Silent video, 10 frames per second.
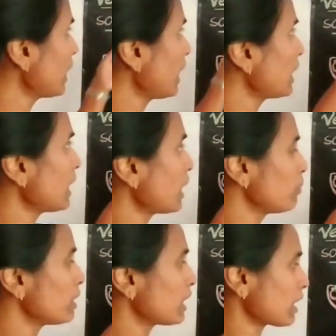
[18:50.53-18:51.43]
and Abhi
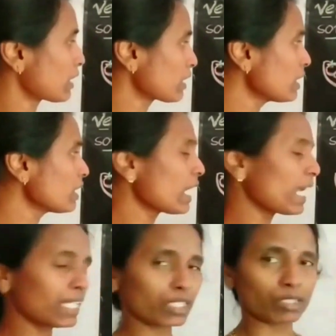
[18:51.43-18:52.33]
collected 8
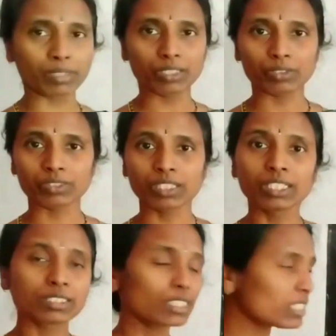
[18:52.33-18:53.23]
tomatoes.
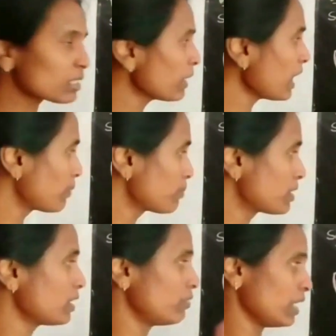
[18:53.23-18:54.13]
Just by
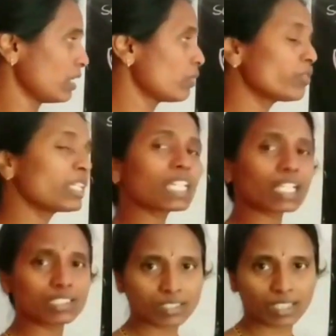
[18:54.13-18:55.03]
observing, we can
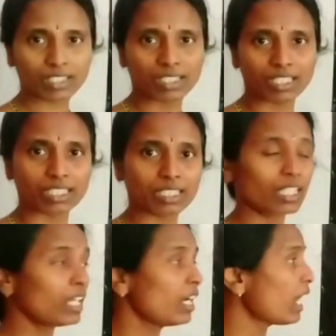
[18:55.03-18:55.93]
say that
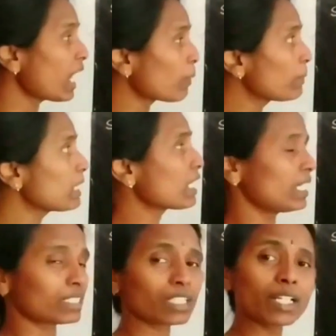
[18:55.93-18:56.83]
Abhi
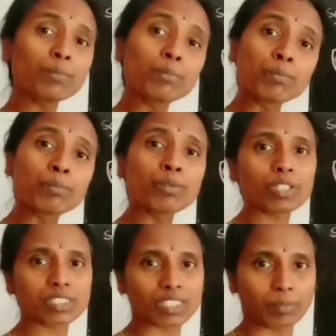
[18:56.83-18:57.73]
collected more
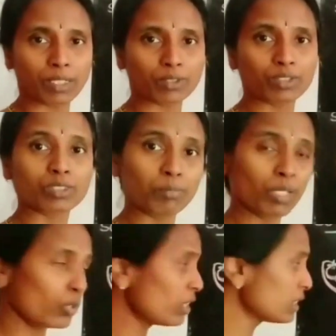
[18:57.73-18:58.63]
tomatoes
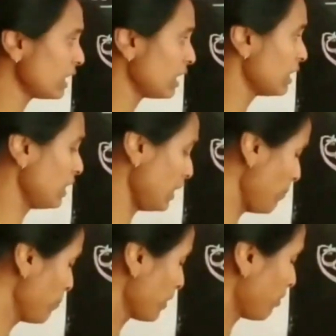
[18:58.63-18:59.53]
because here
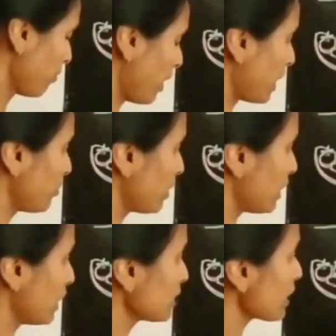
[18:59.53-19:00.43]
5 is